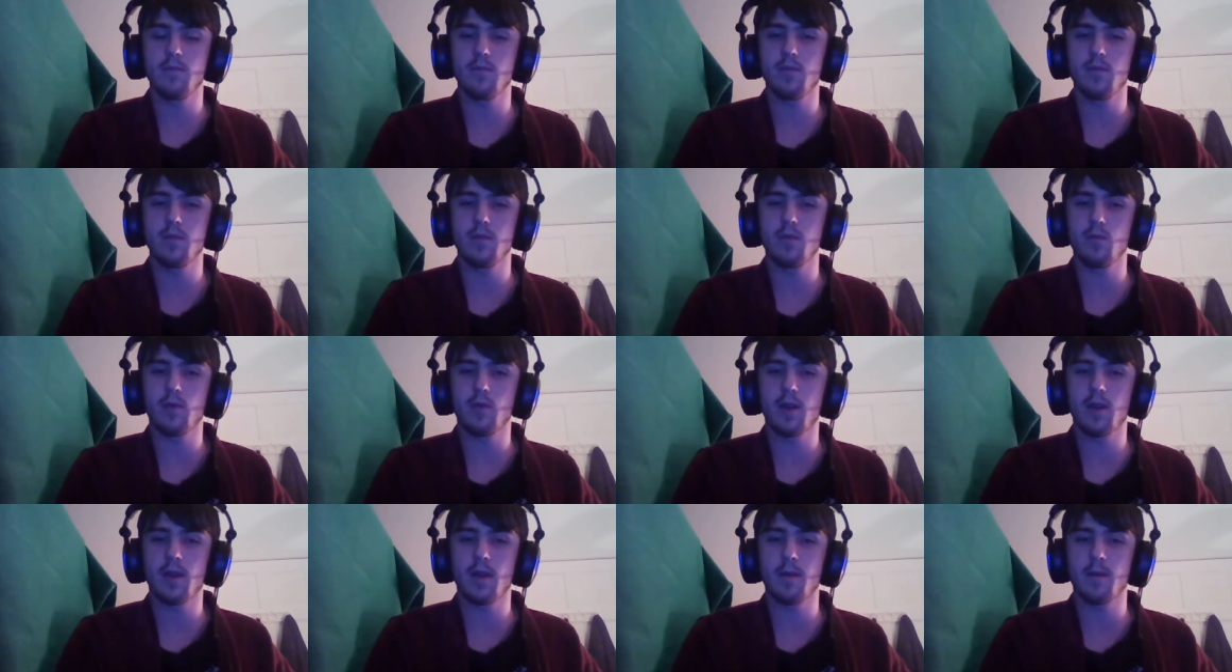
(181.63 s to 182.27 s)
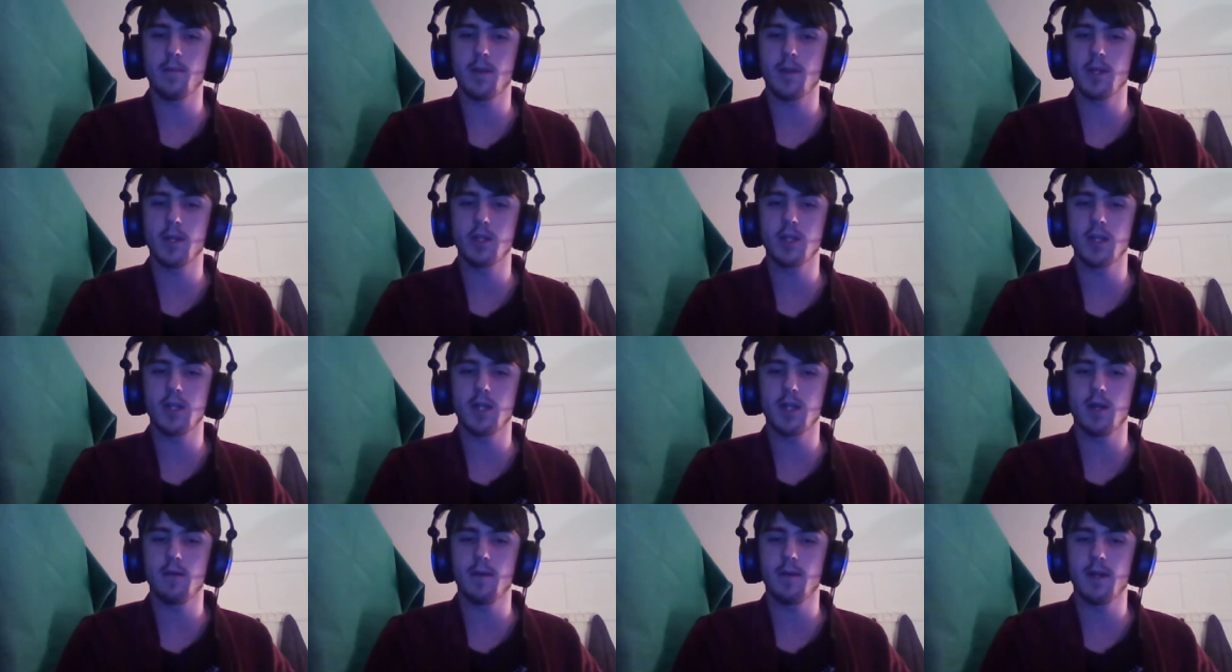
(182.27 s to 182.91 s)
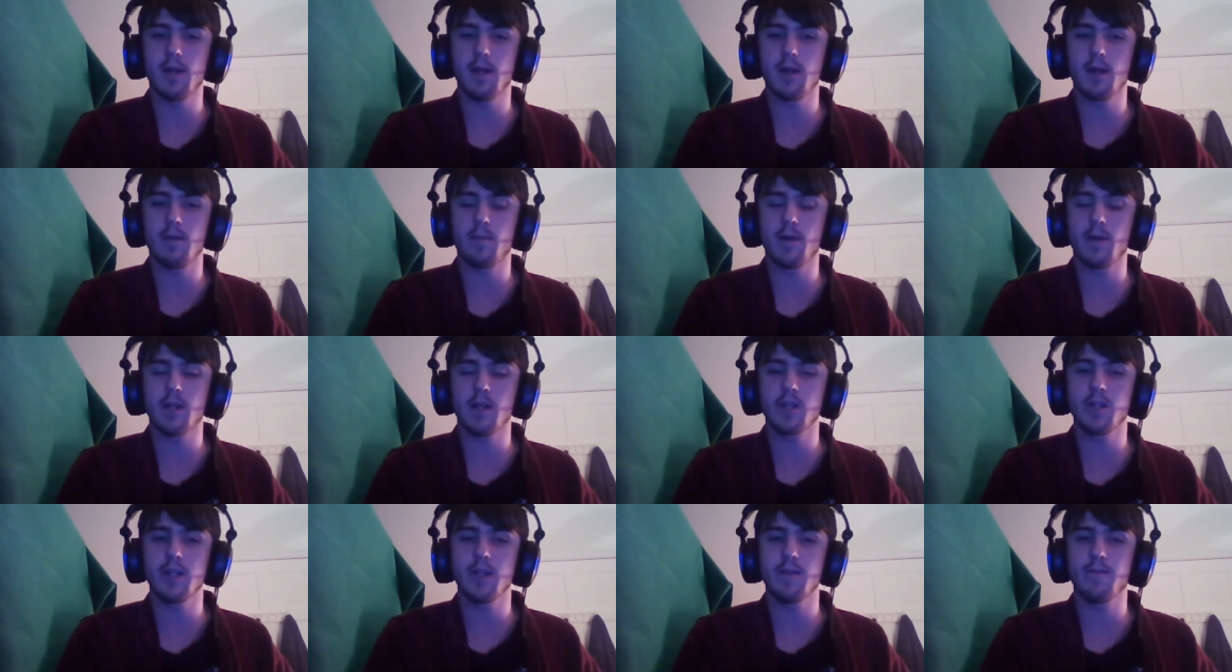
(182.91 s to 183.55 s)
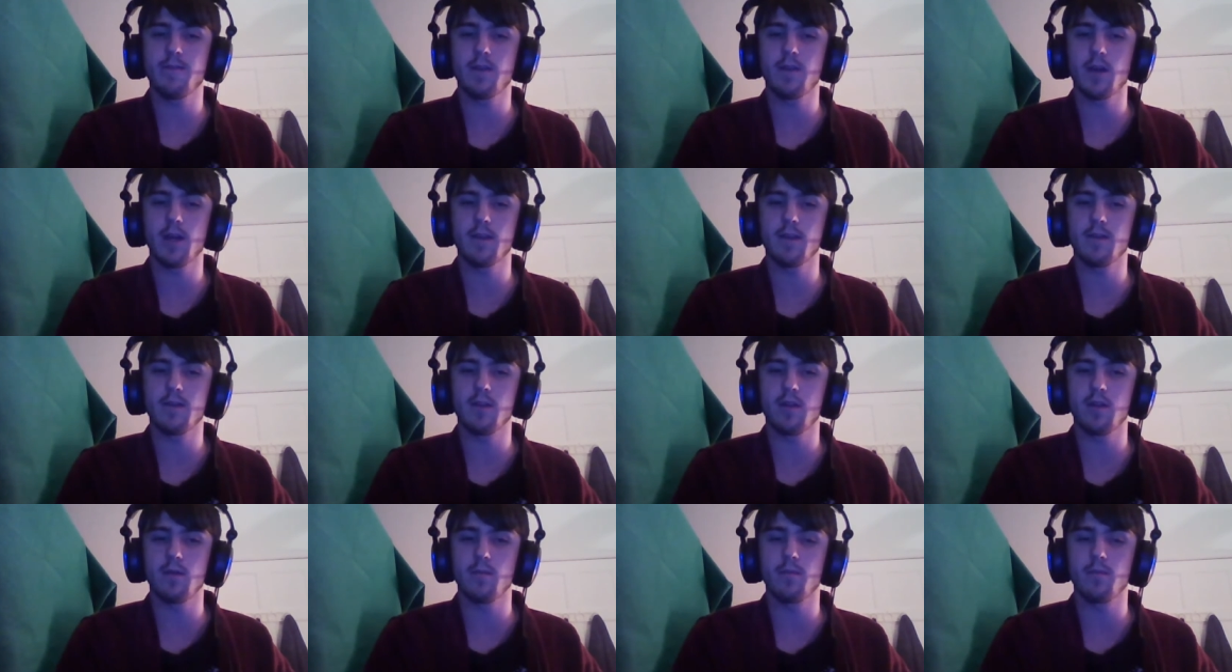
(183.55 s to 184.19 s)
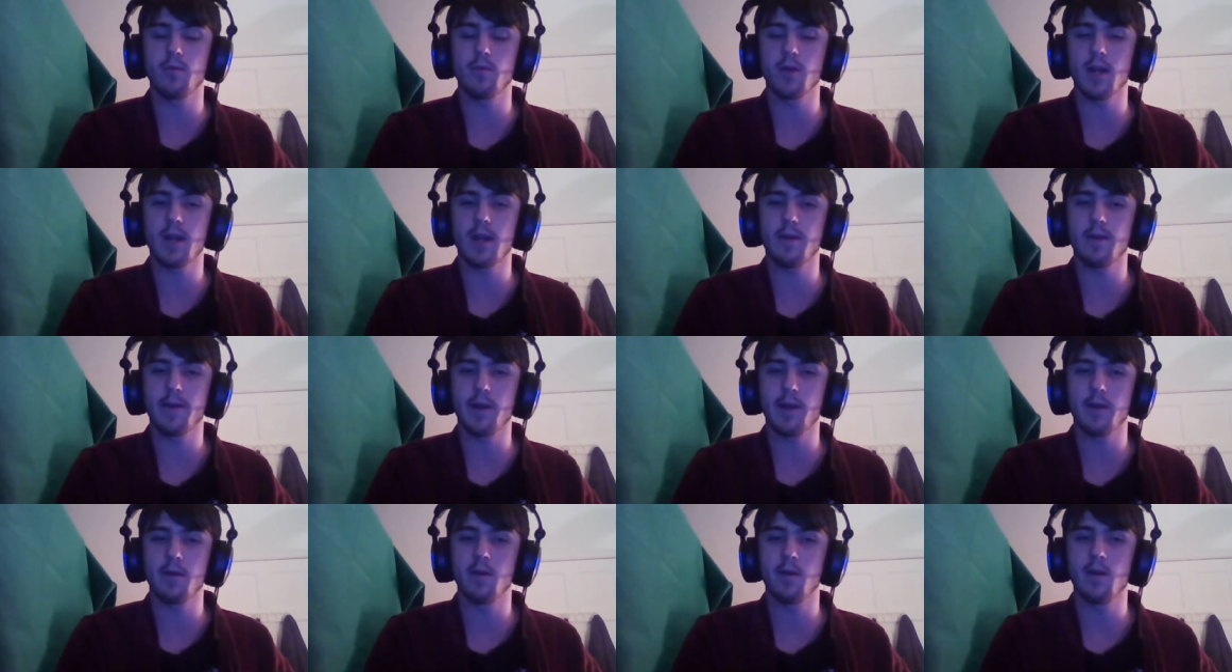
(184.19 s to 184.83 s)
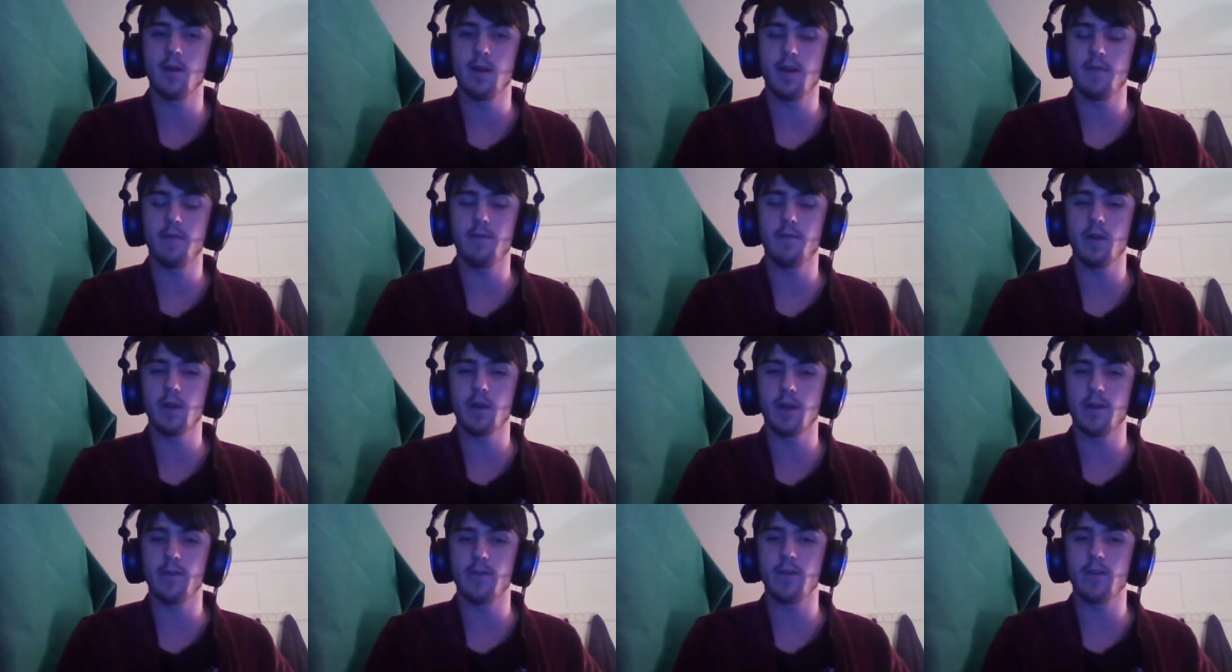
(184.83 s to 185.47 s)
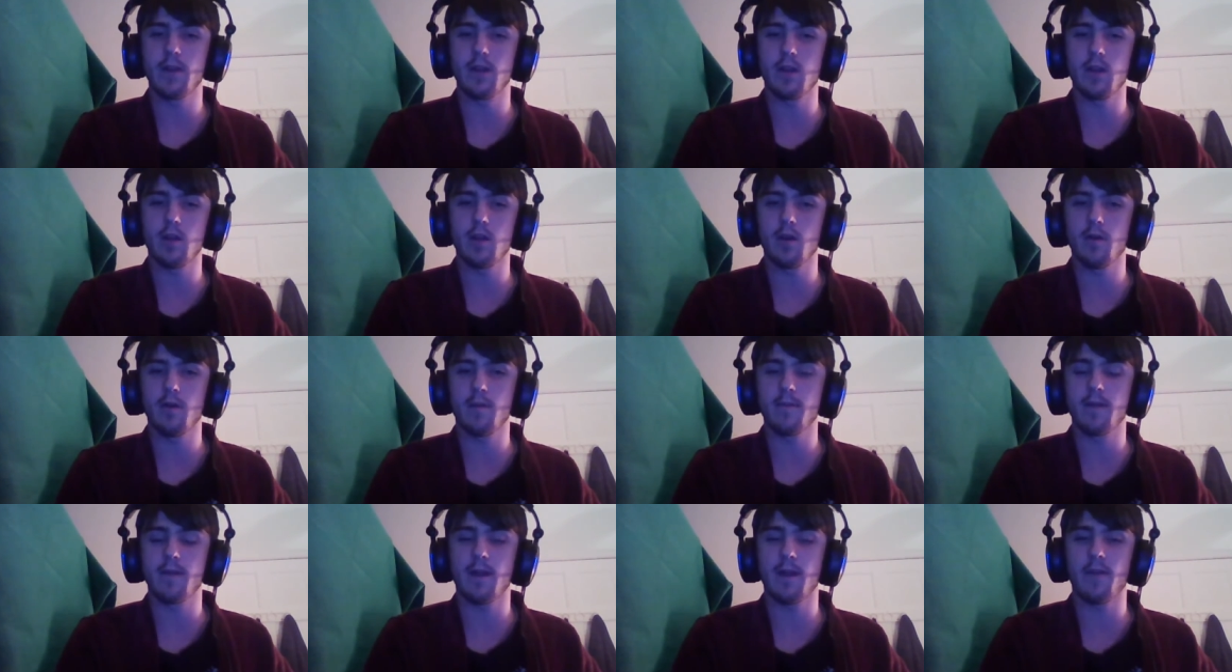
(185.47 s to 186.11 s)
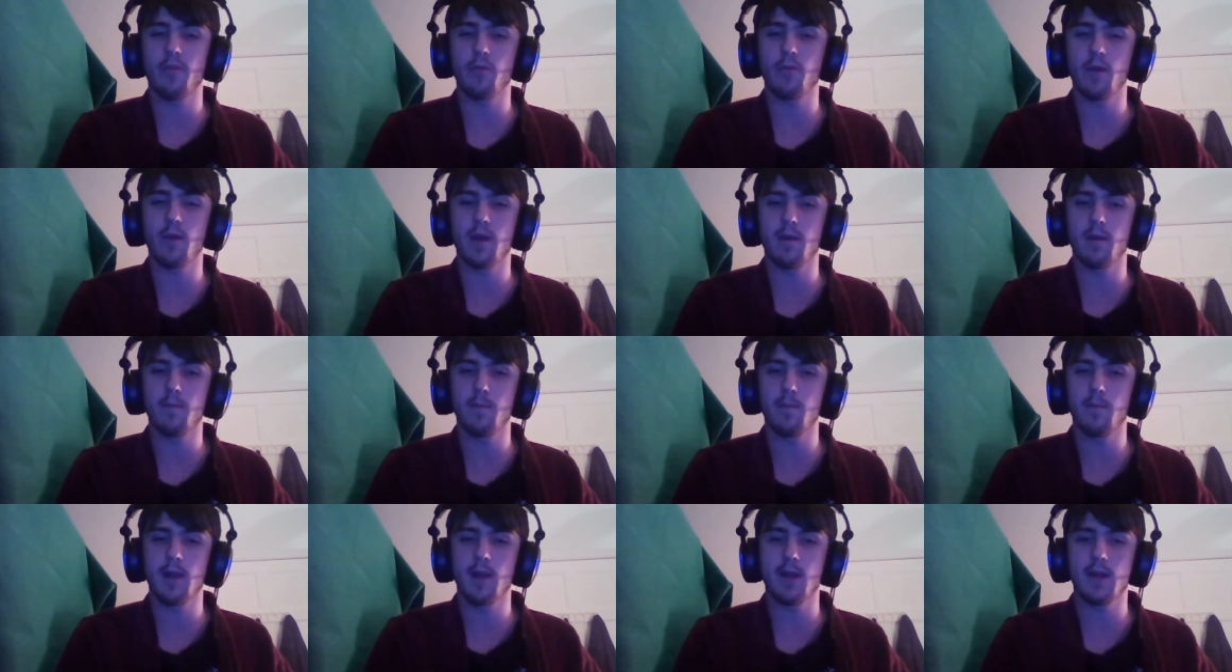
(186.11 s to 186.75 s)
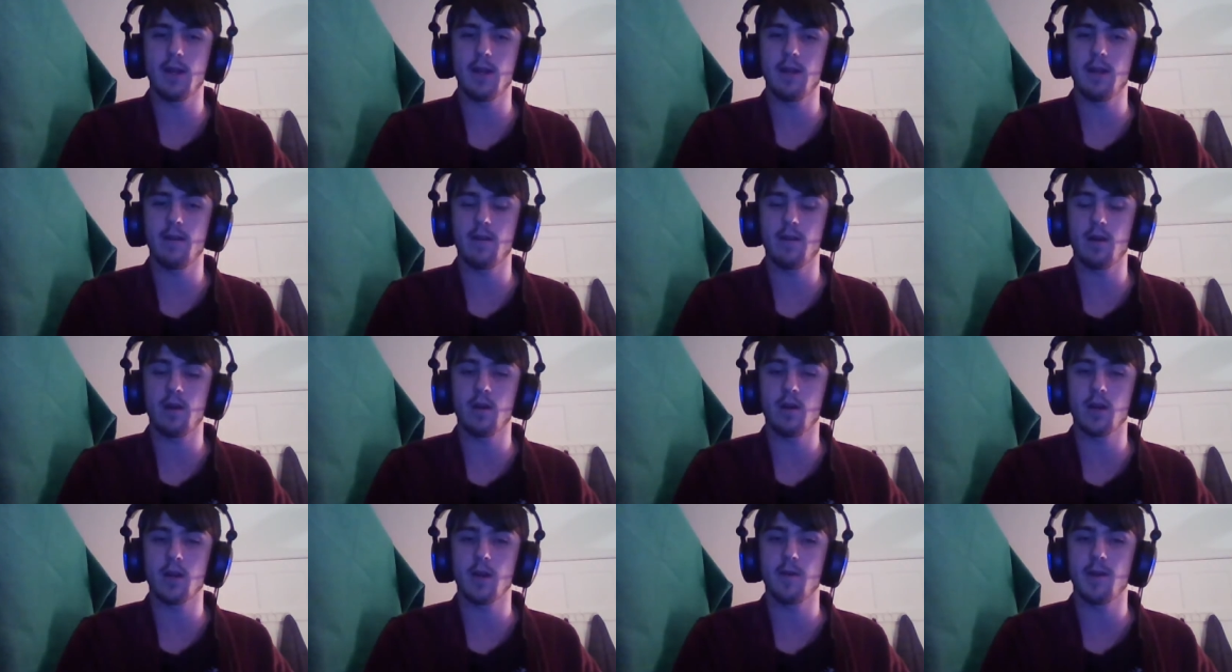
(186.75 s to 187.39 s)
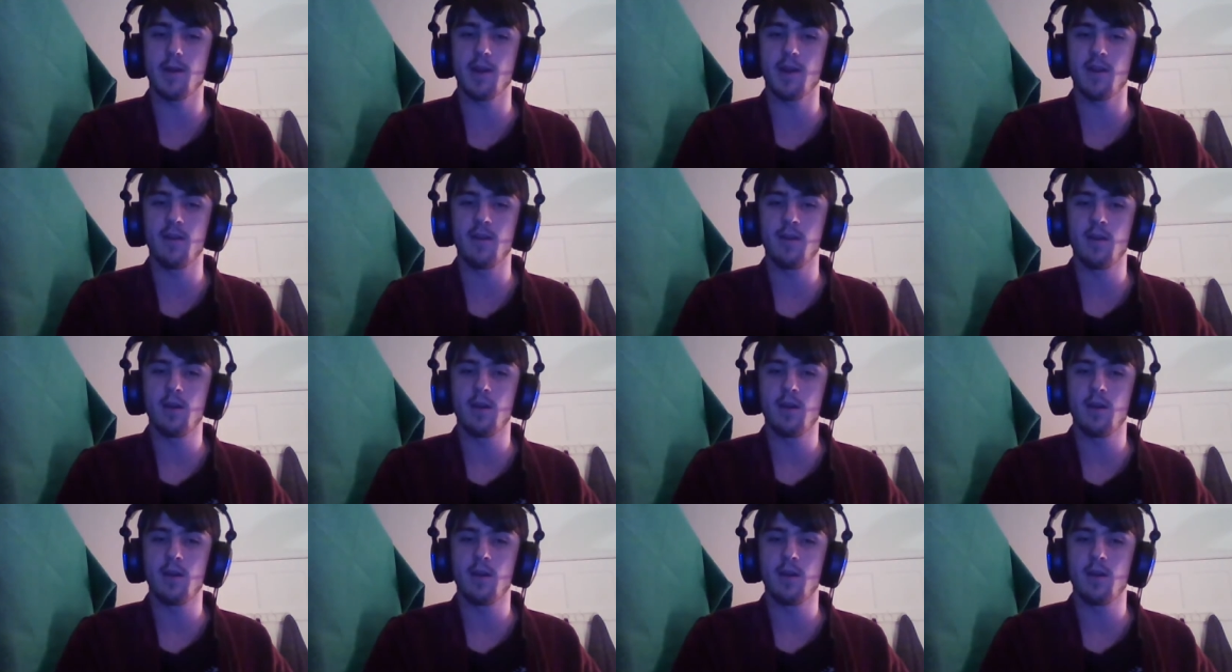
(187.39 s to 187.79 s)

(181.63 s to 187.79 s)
where I'm actually going. I'm actually flying to Bulgaria. If you guys didn't know, that's where me and Leah are going.